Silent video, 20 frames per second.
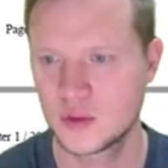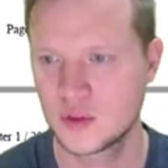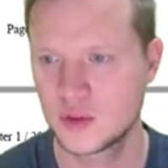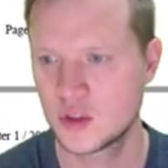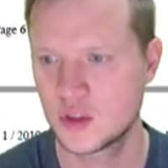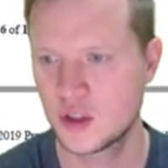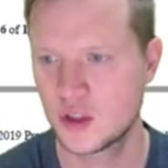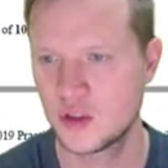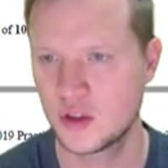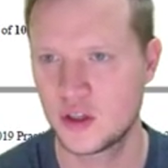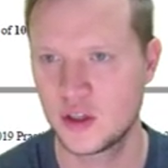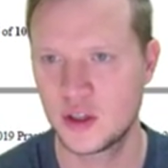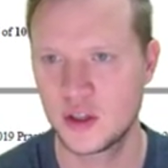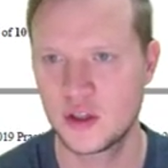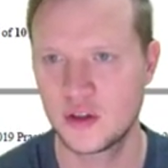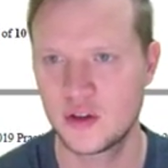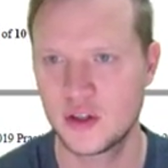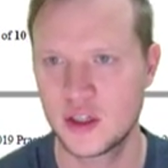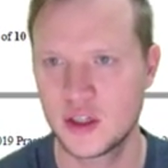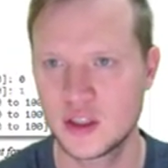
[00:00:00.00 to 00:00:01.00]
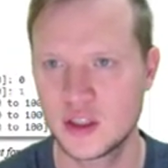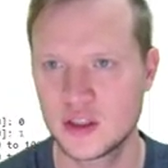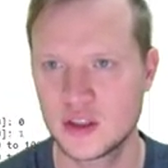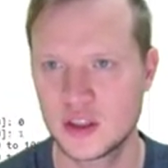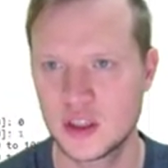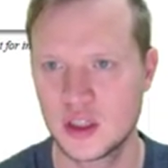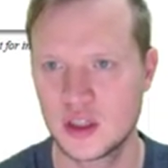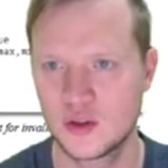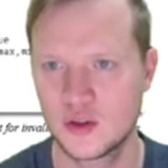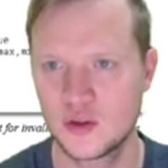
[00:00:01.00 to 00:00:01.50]
so here
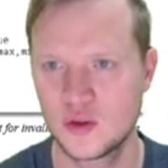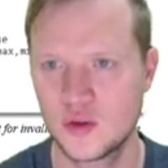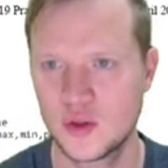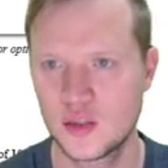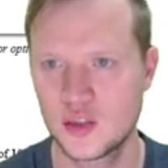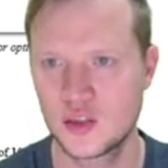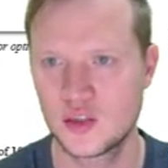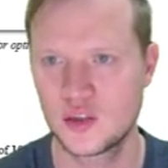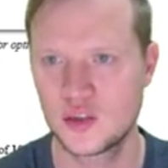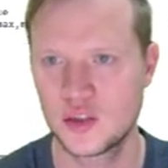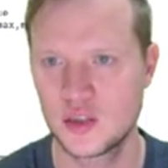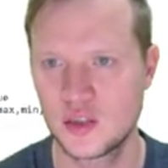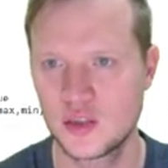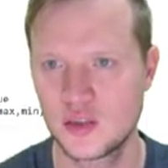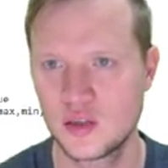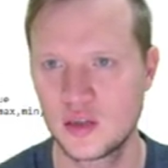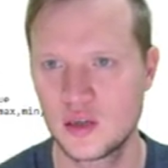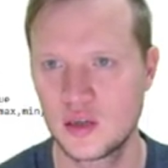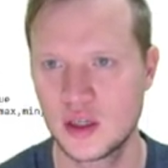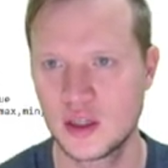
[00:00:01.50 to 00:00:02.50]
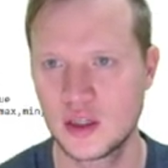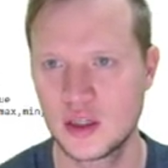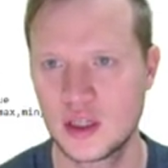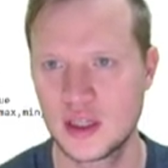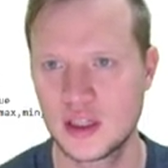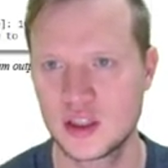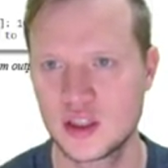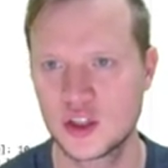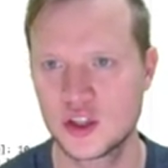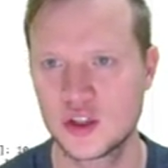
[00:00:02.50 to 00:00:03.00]
is our question and
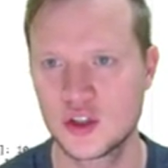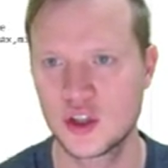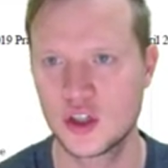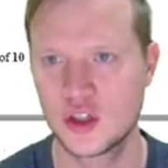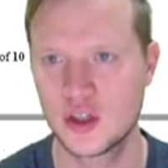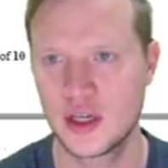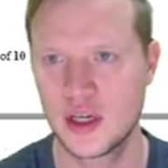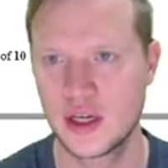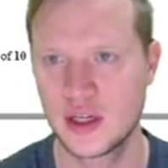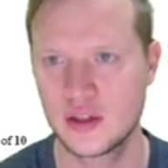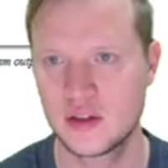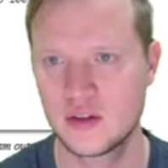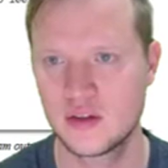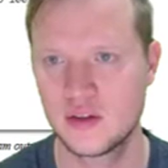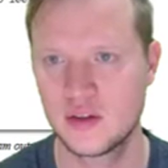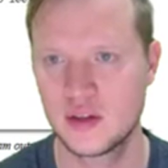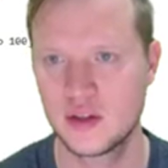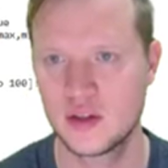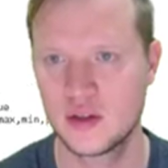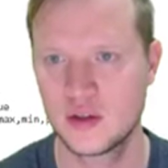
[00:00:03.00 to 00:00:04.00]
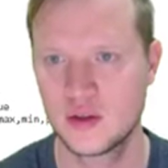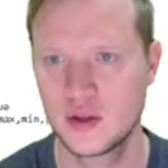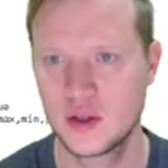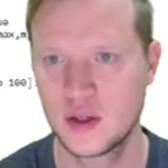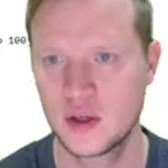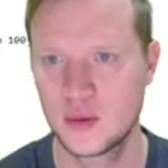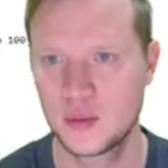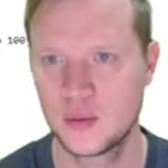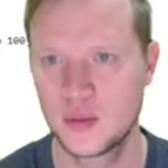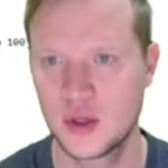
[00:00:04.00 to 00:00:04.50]
let's start at the
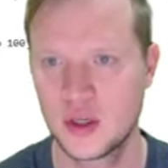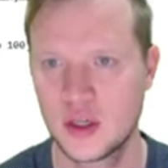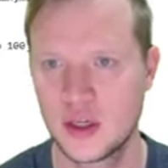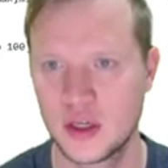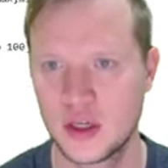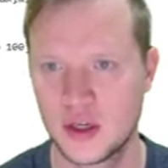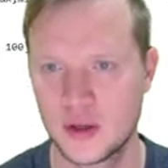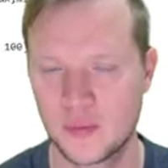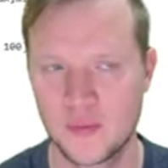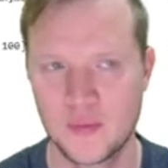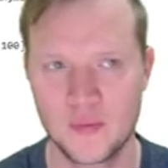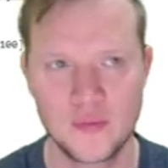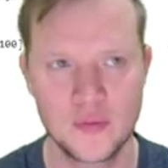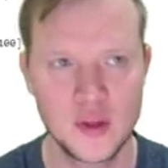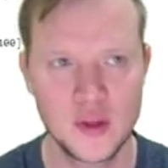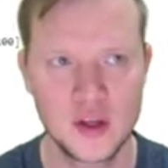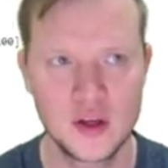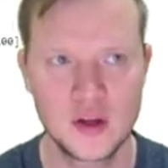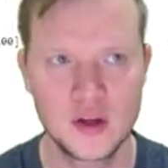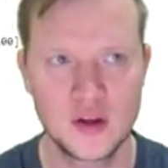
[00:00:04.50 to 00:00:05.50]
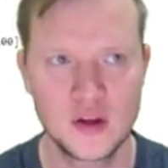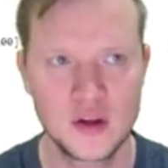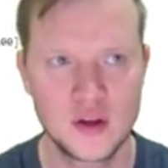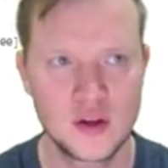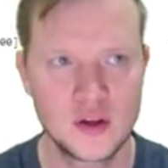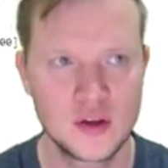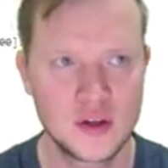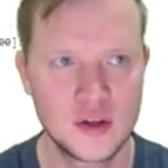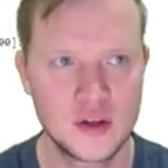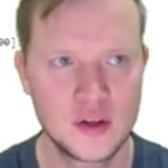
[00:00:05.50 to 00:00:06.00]
beginning.
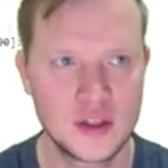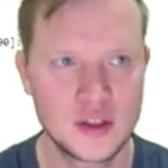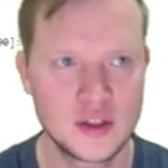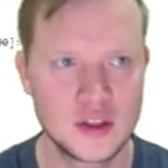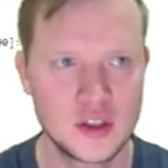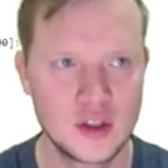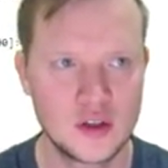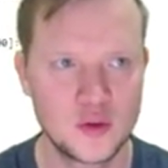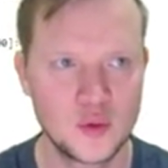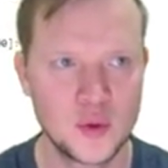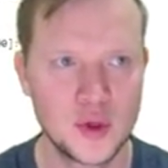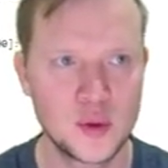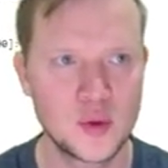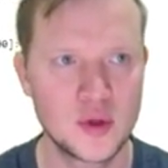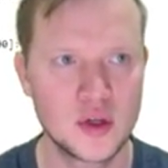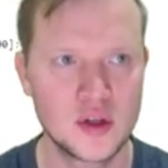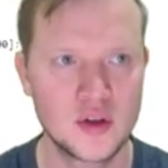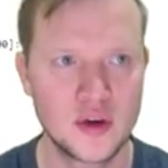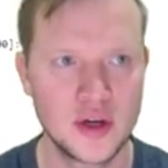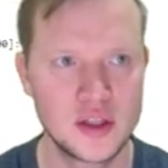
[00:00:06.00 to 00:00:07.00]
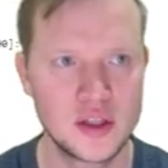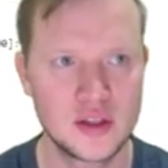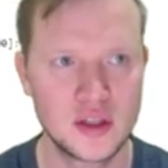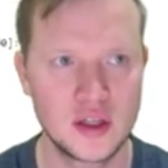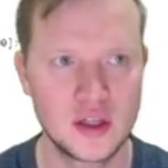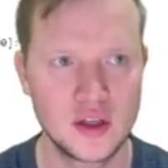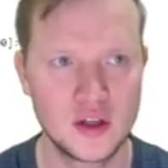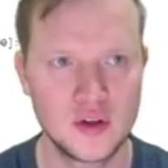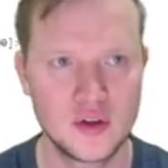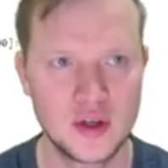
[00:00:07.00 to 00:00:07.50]
So we will create
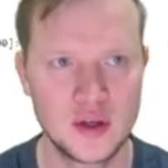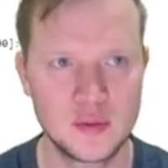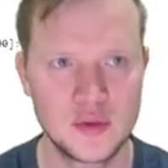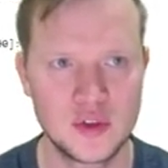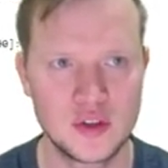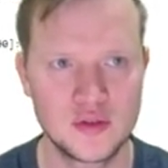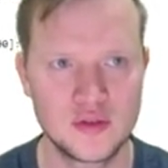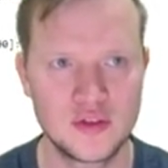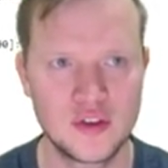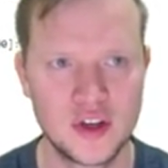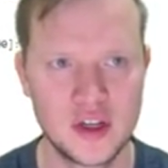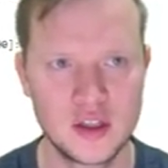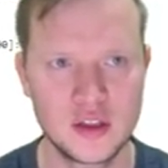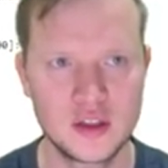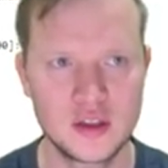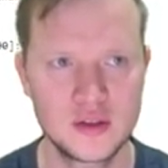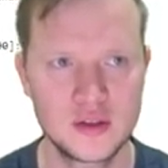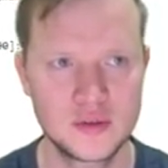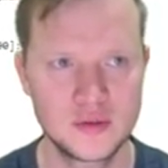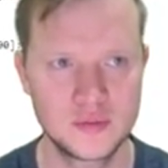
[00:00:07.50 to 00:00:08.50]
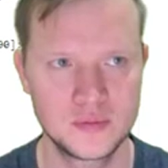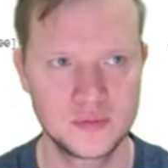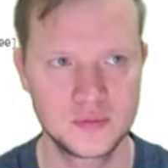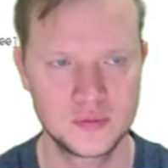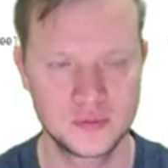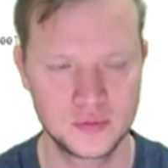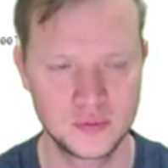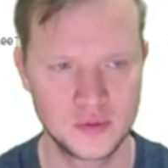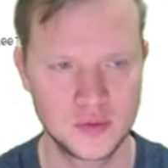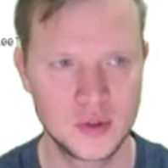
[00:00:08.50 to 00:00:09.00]
a new empty file
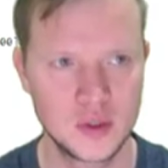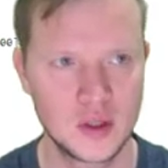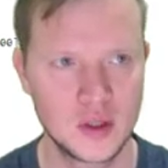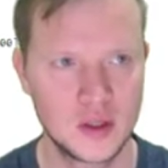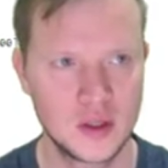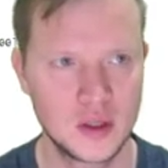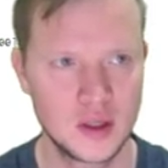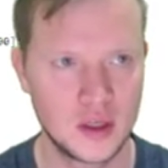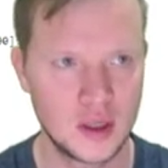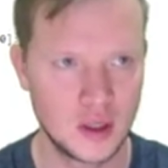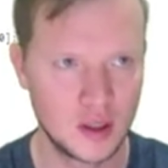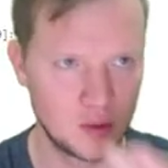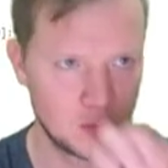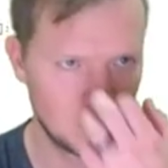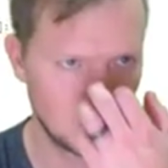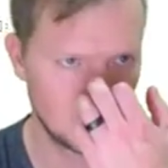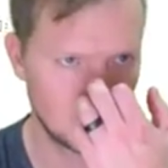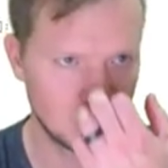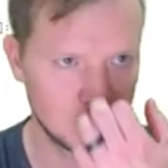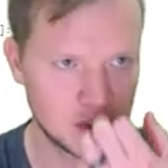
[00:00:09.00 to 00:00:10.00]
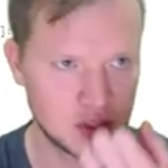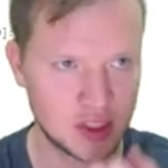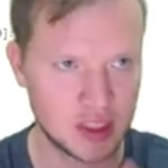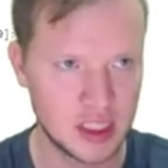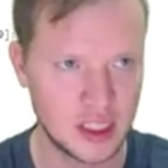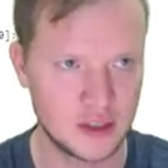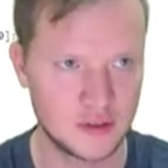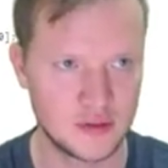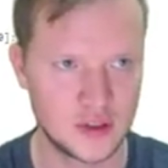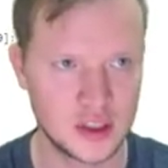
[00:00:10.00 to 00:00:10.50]
and we will
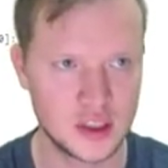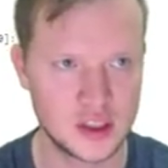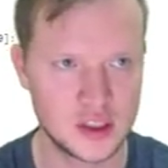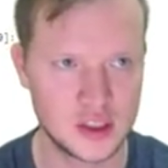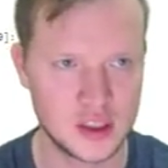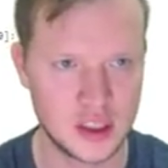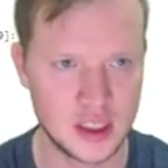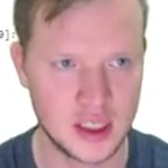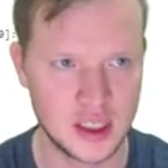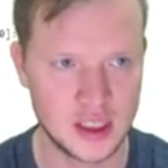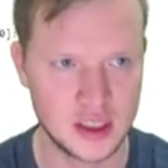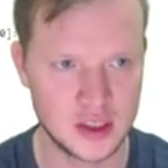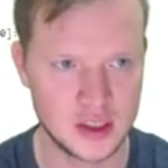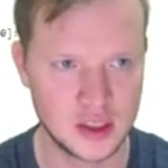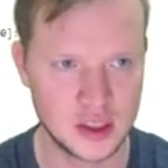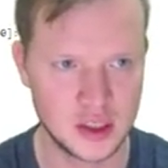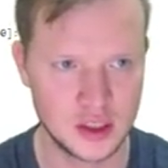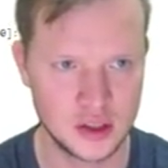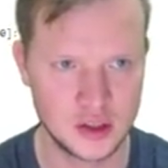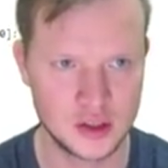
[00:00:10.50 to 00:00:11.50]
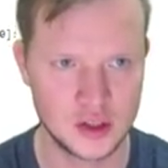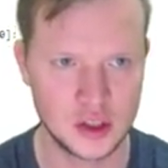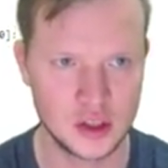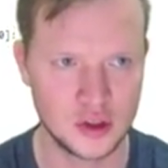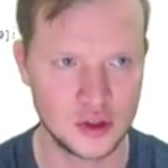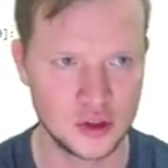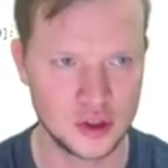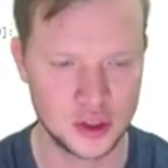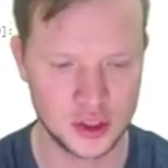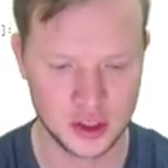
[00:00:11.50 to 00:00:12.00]
save this as
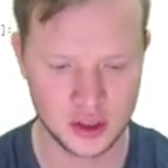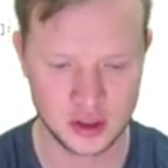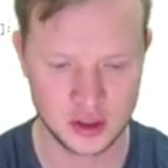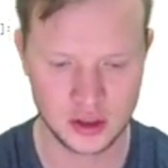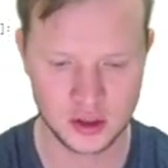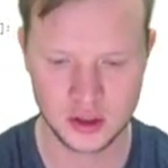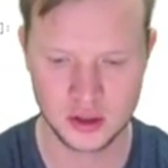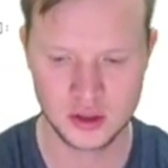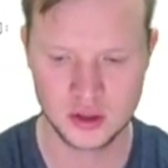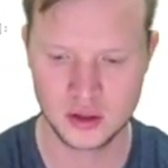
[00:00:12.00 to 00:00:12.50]
solution,